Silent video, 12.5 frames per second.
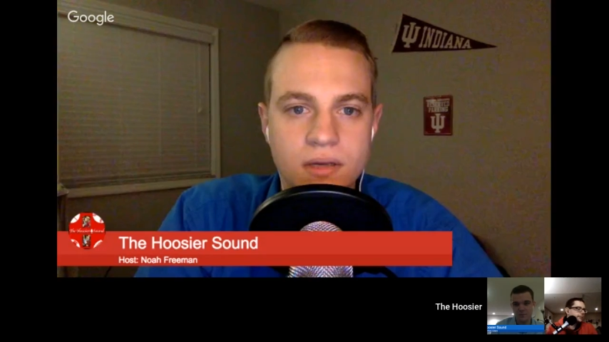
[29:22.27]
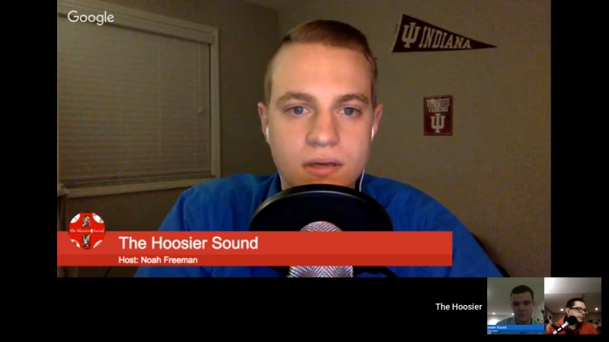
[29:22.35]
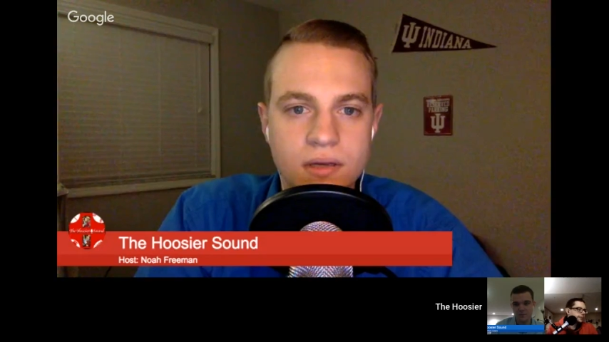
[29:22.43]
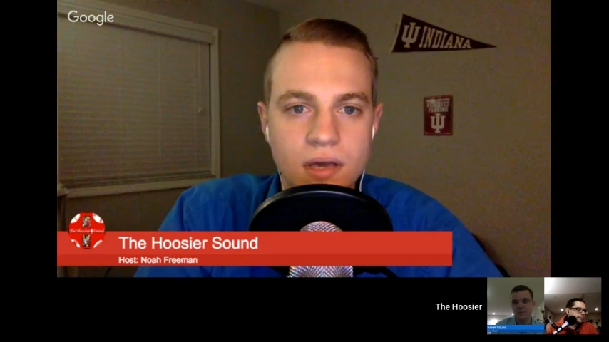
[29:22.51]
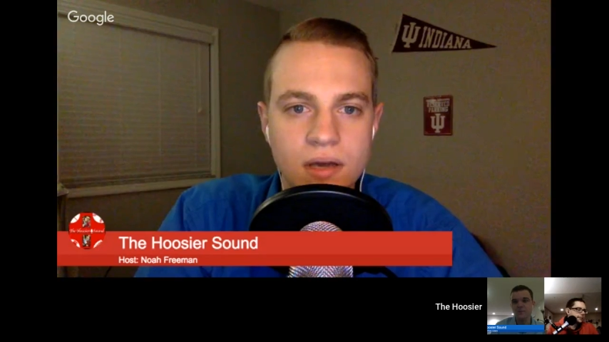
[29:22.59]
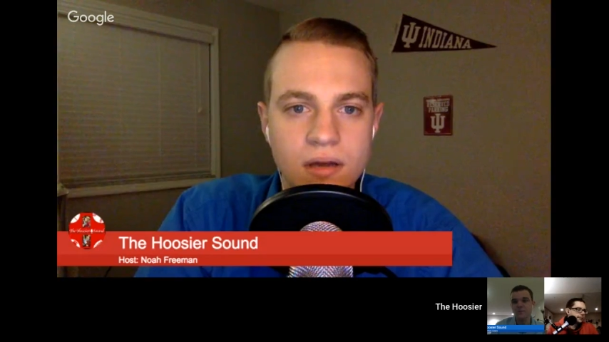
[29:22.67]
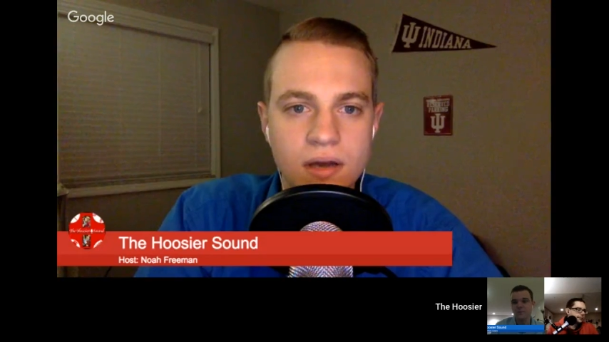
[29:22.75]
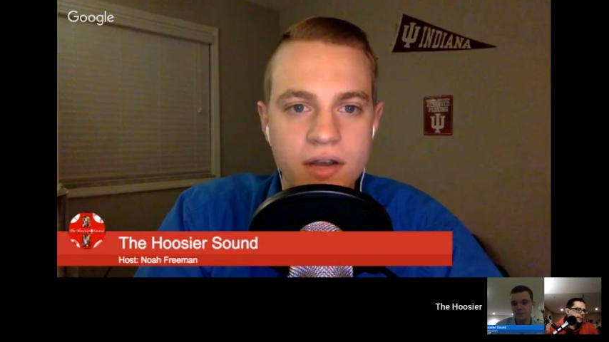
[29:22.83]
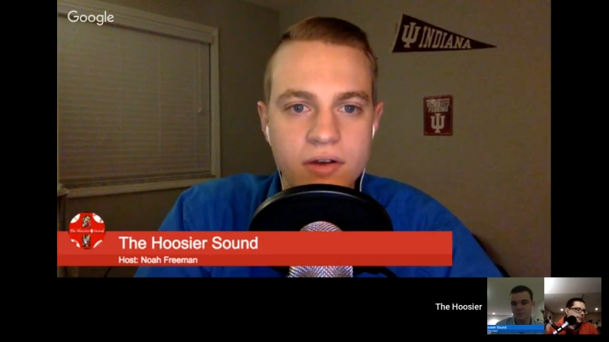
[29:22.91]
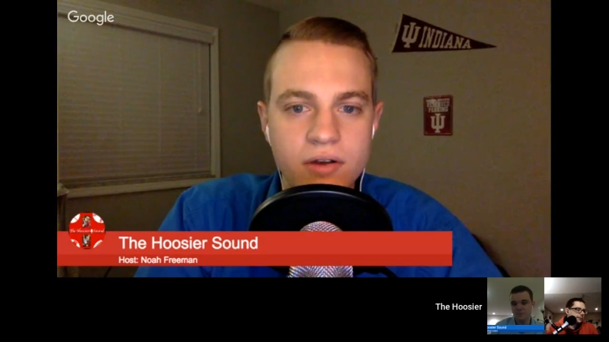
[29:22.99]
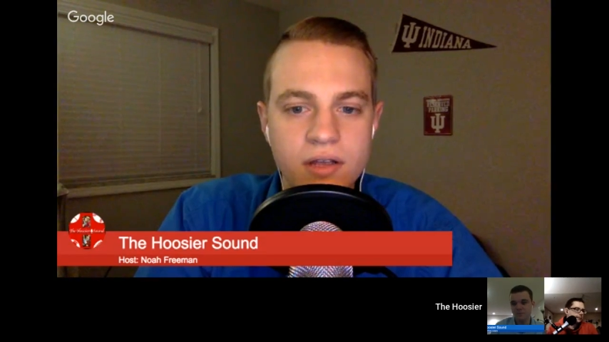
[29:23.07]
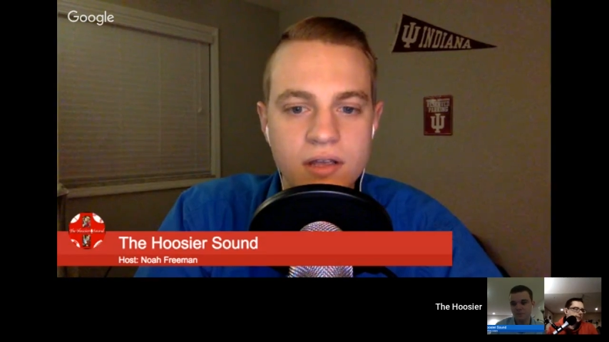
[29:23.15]
Yeah, I
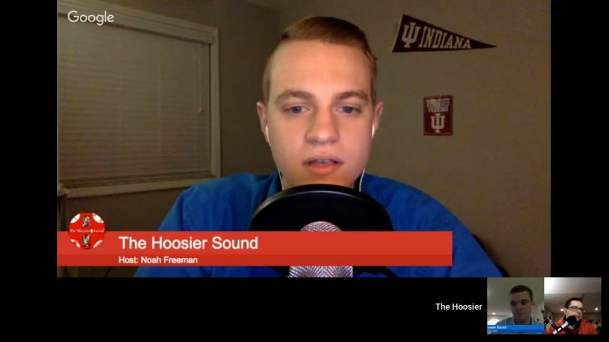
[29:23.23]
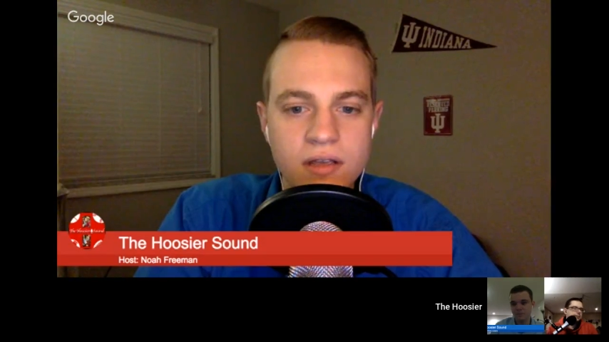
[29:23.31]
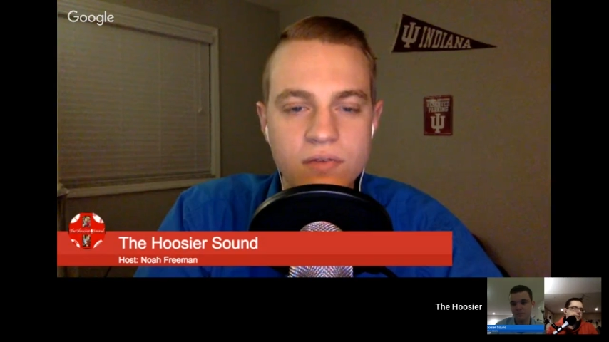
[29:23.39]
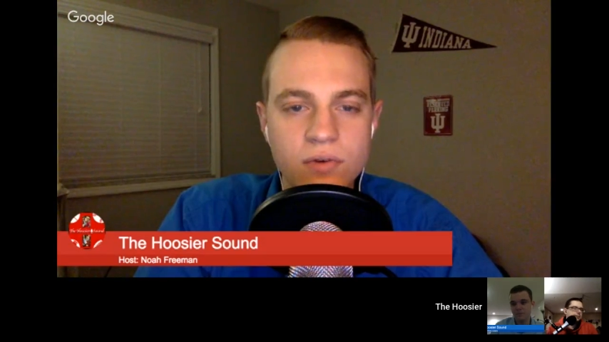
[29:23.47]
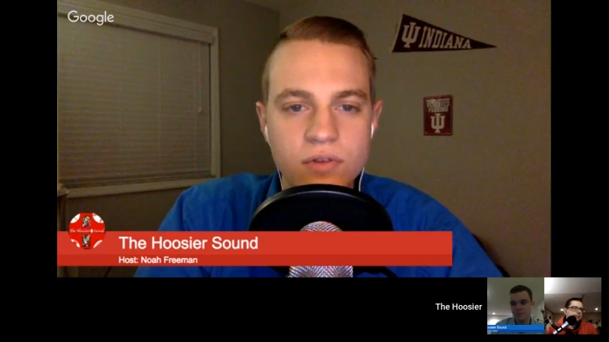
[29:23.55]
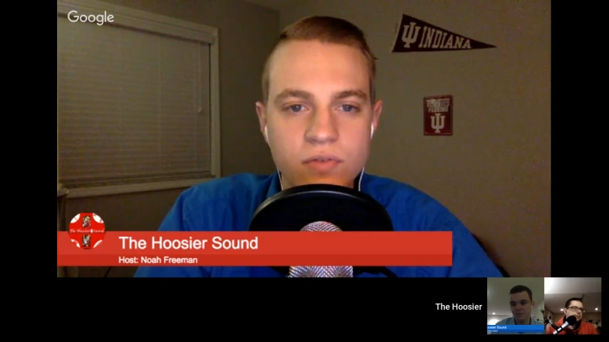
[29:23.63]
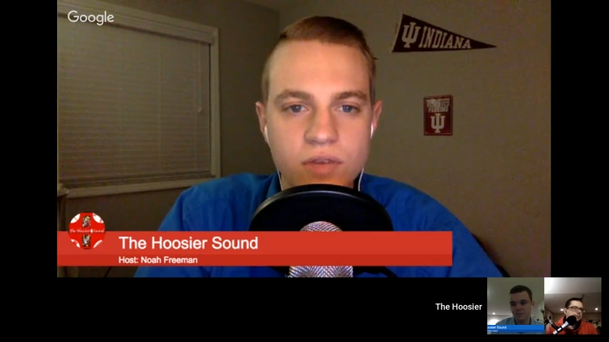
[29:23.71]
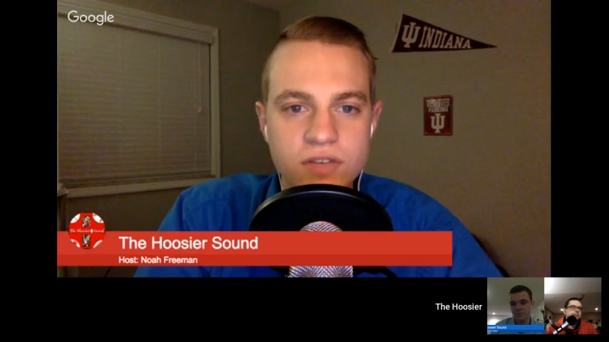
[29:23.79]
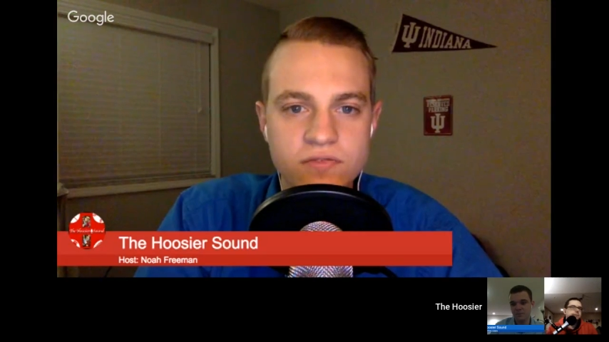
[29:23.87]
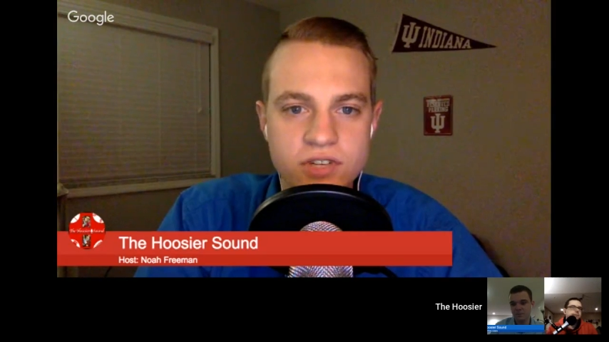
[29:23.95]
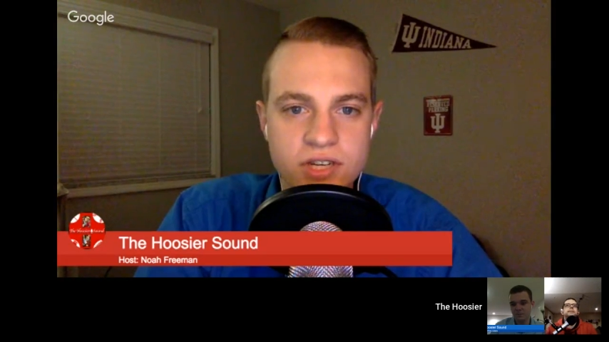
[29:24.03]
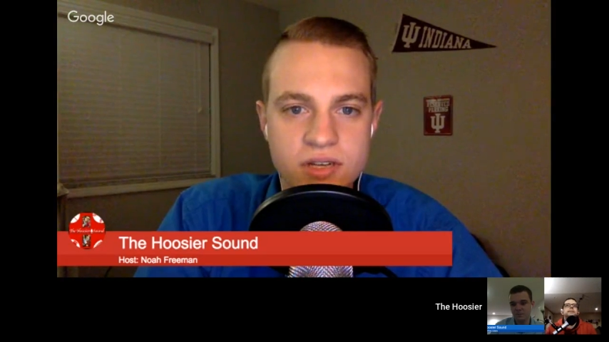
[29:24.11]
agree. Even with West
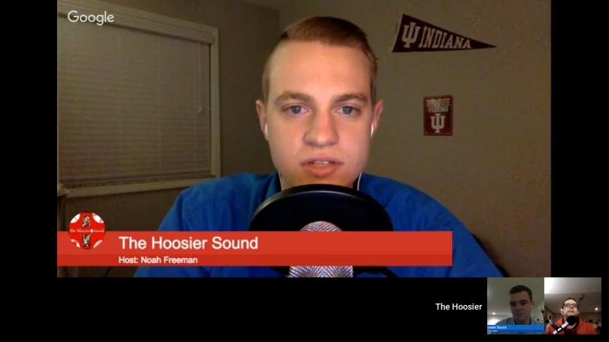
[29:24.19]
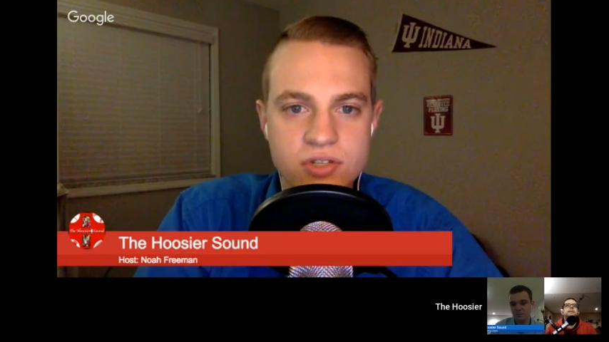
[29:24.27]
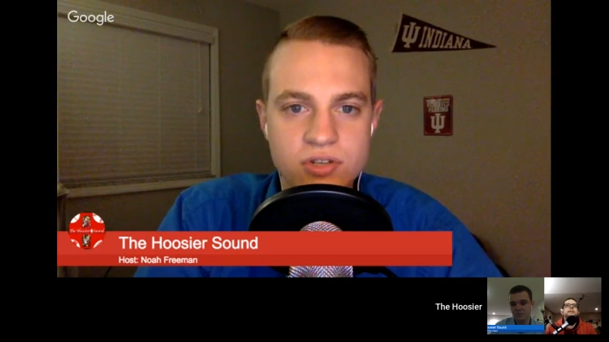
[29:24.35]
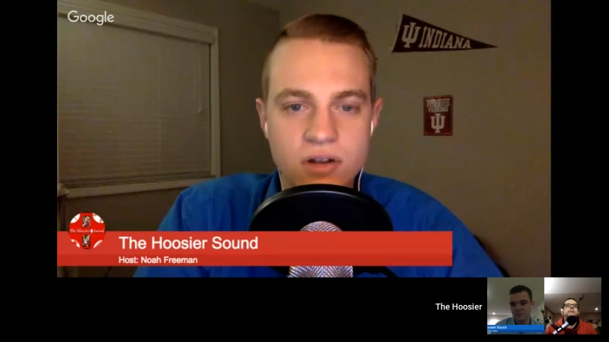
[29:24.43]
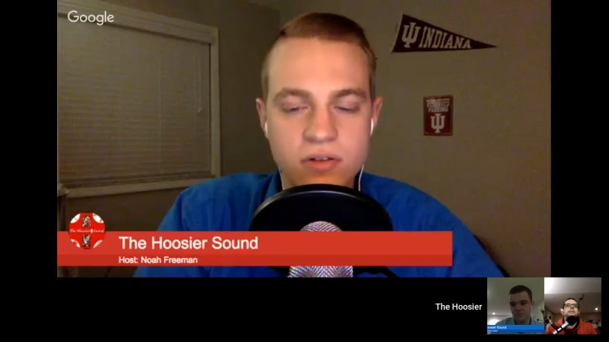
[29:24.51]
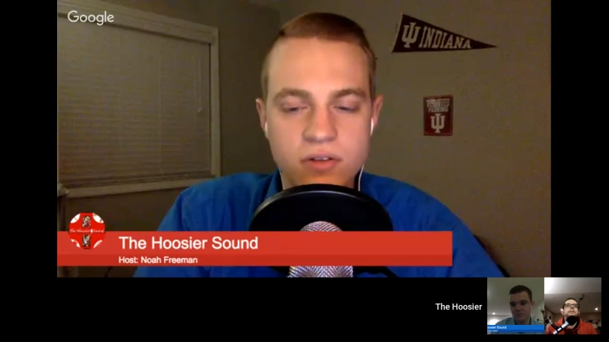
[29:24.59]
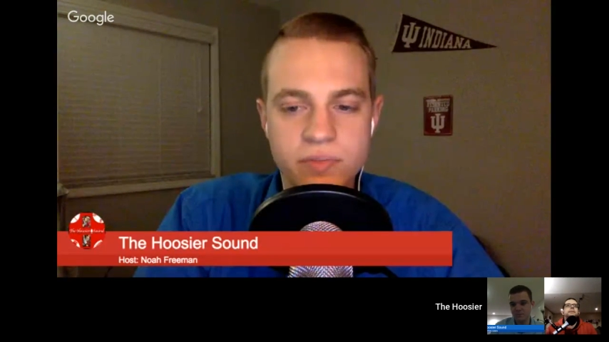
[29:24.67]
Virginia's struggles,